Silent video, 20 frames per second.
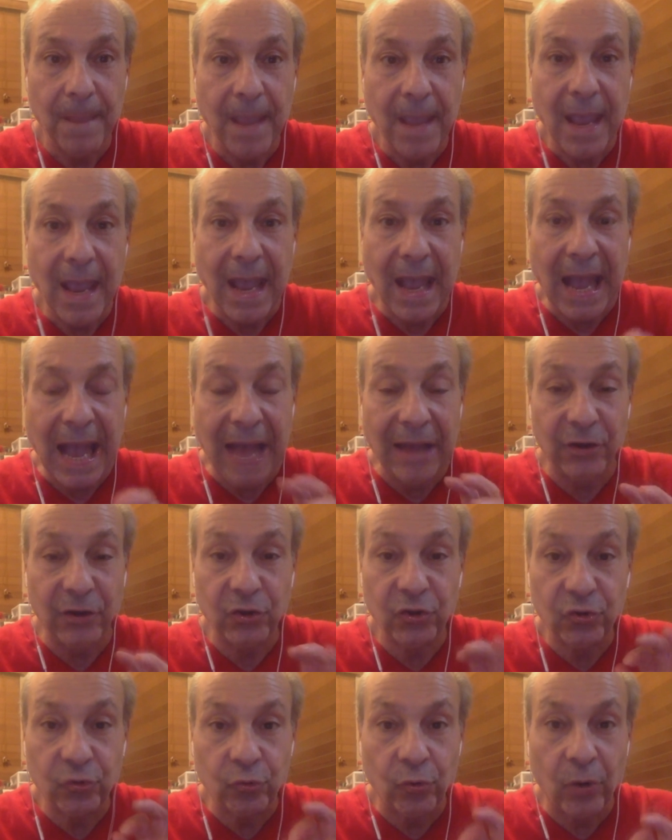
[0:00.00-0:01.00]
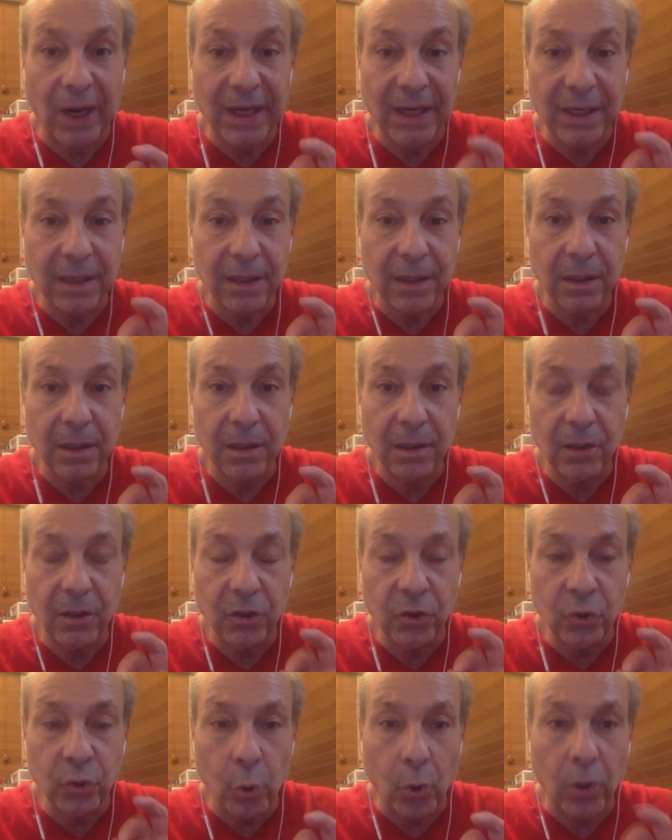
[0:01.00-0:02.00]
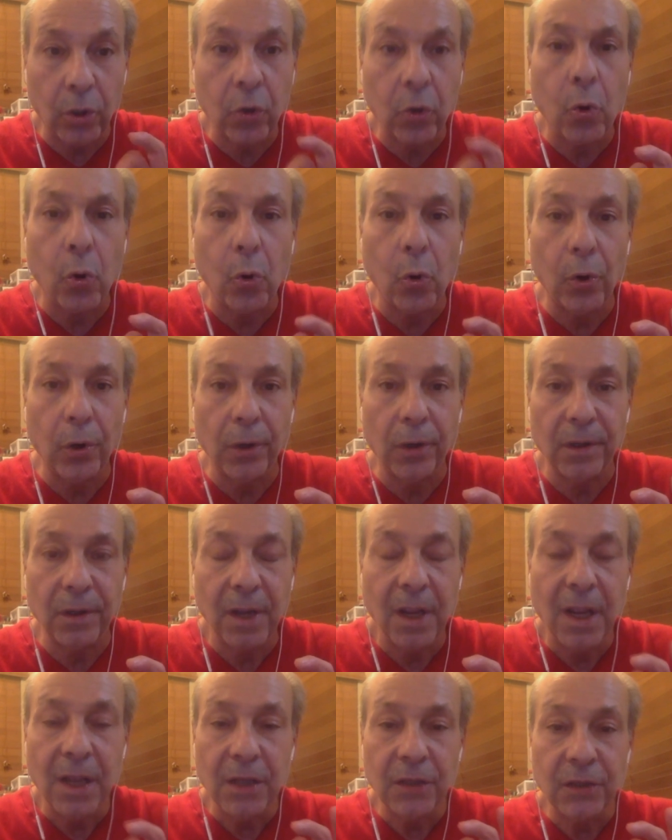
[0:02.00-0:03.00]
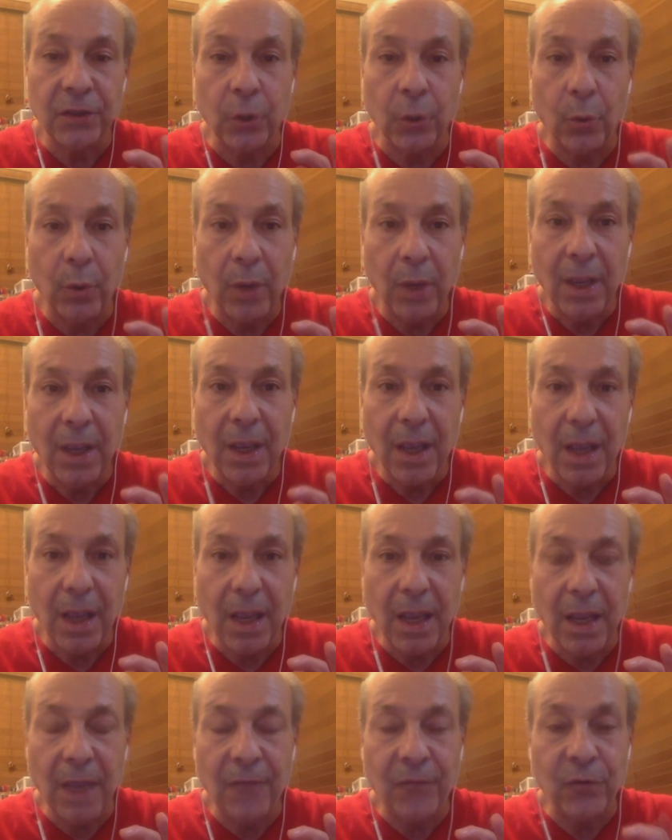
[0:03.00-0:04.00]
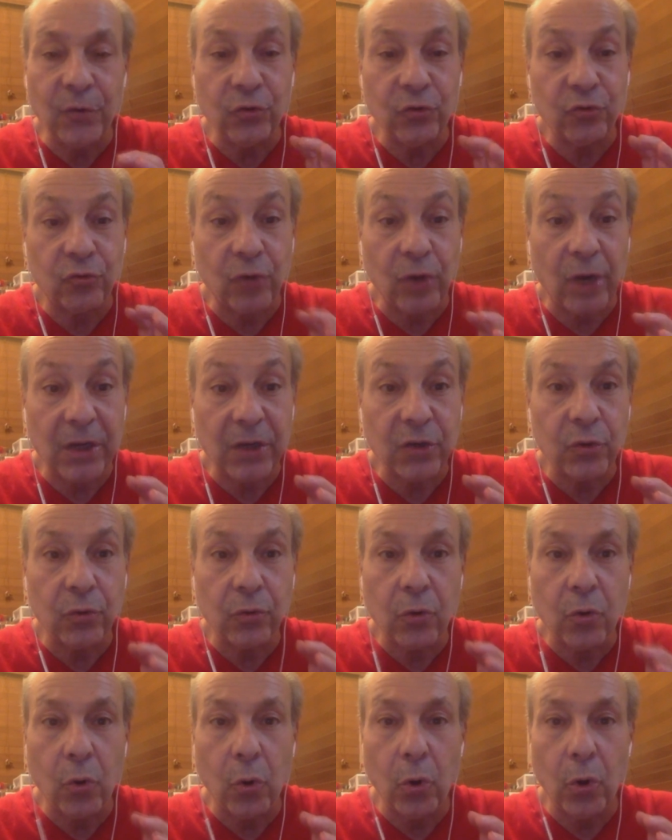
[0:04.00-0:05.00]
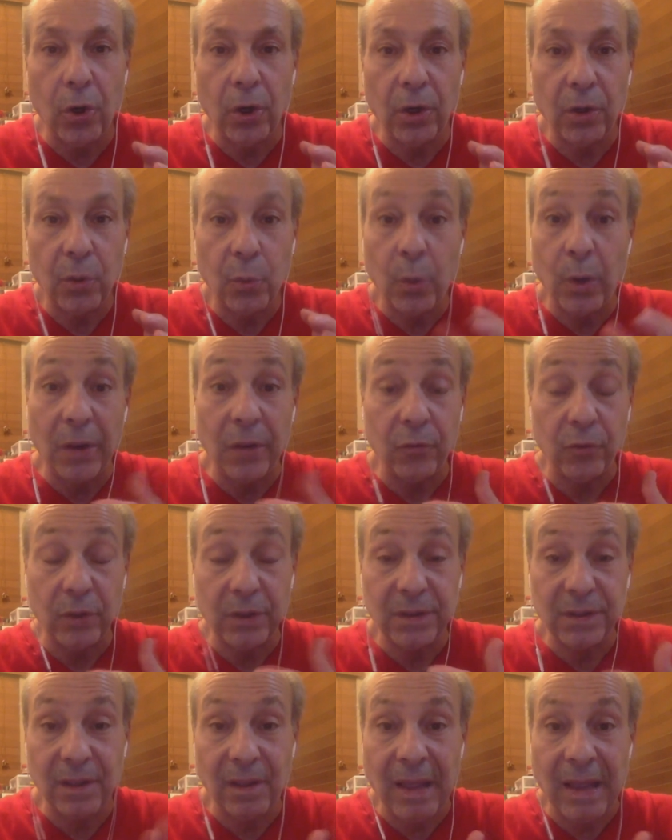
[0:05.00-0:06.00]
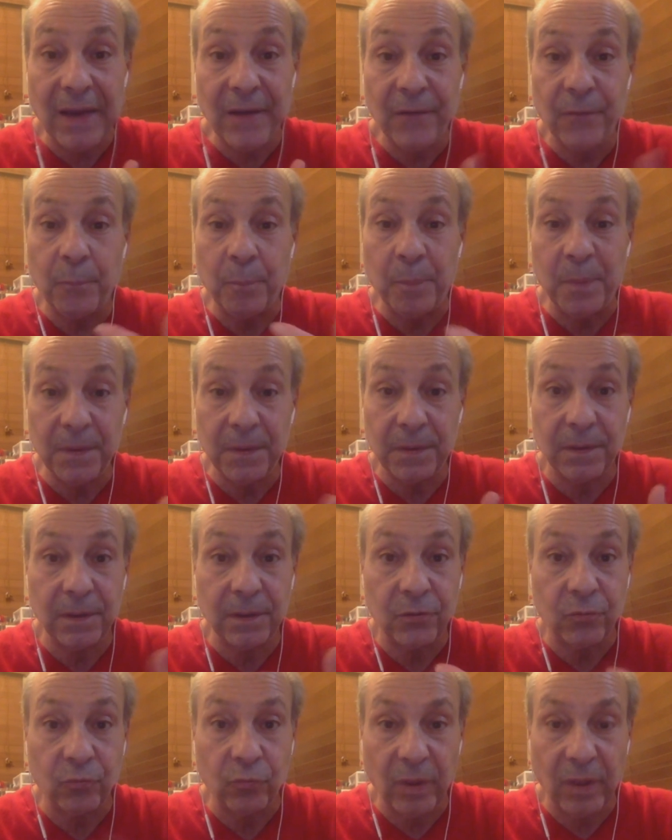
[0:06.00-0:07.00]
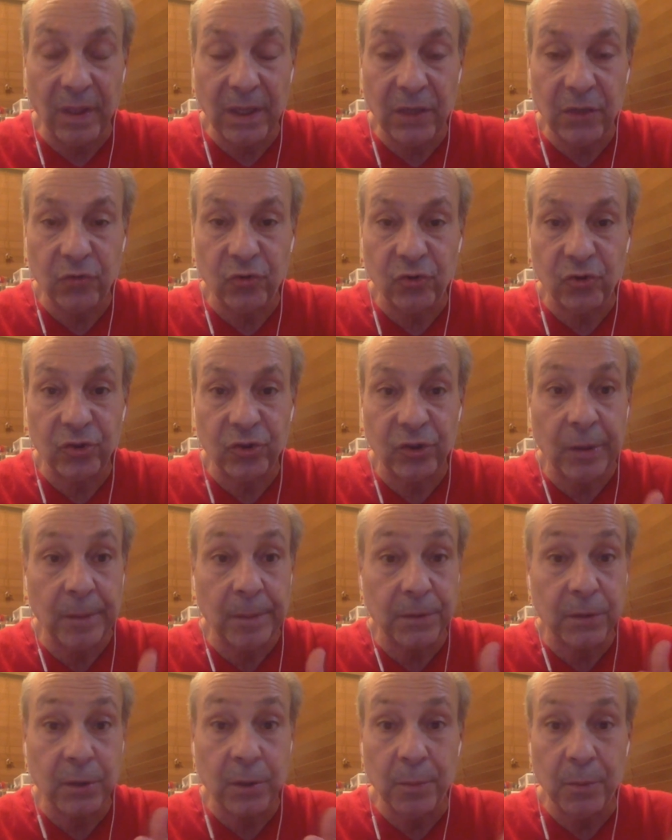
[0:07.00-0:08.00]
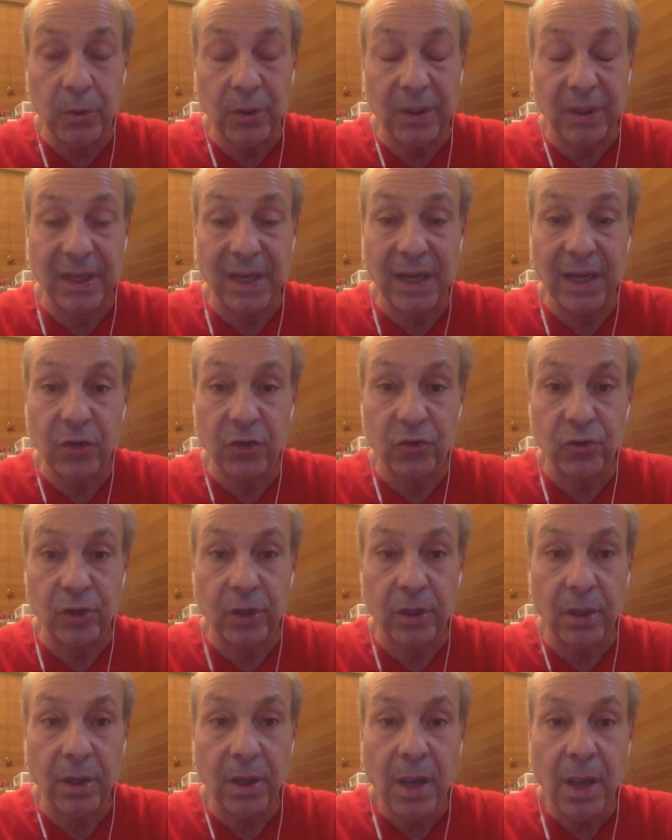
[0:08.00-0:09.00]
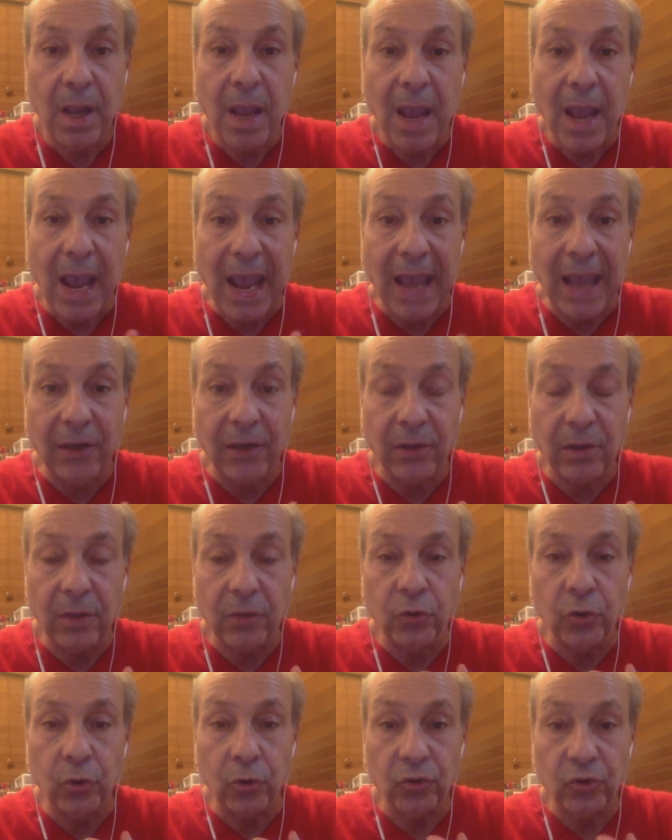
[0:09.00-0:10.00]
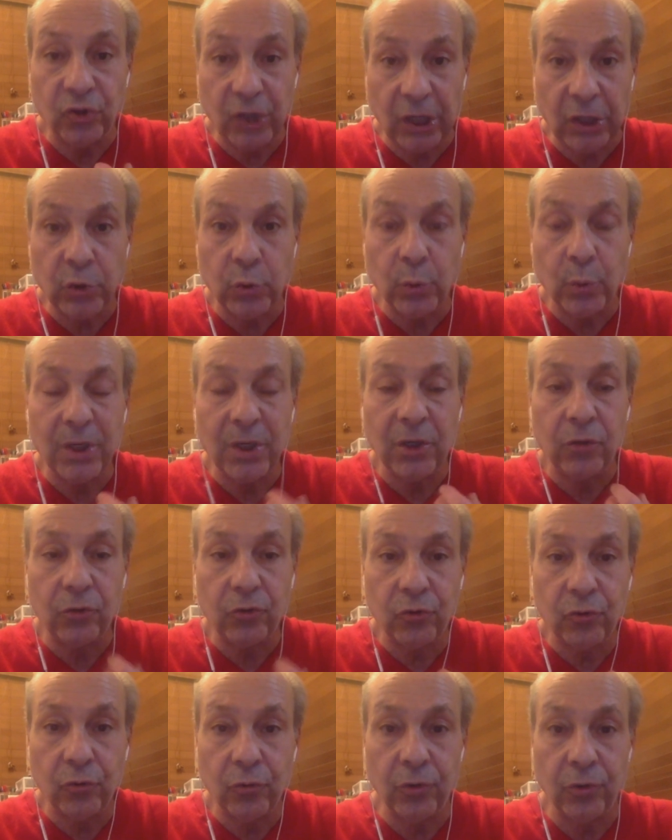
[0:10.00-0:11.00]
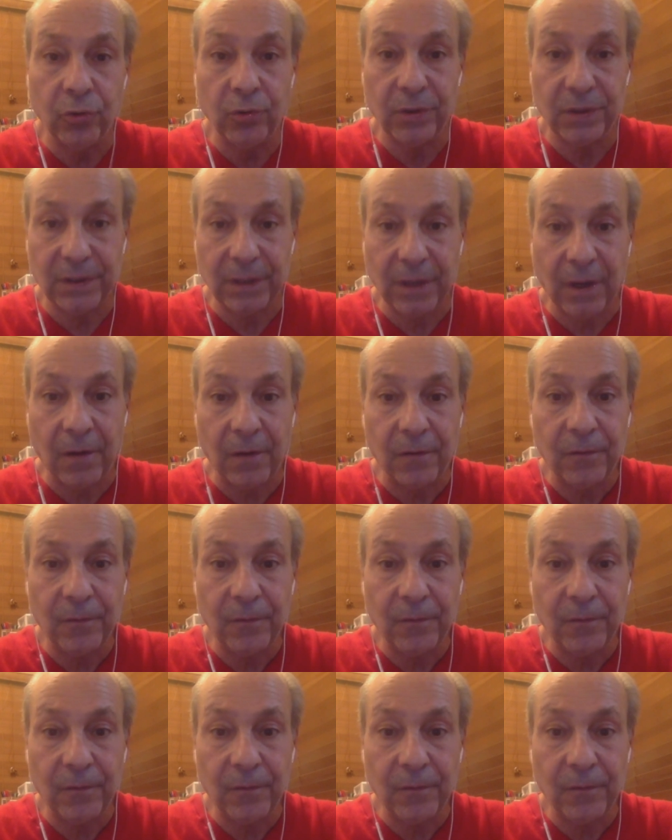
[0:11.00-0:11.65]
How to strike your chord. So if you strike your chord, whether it's life, business, relationships, communication, and you're genuine and true to yourself,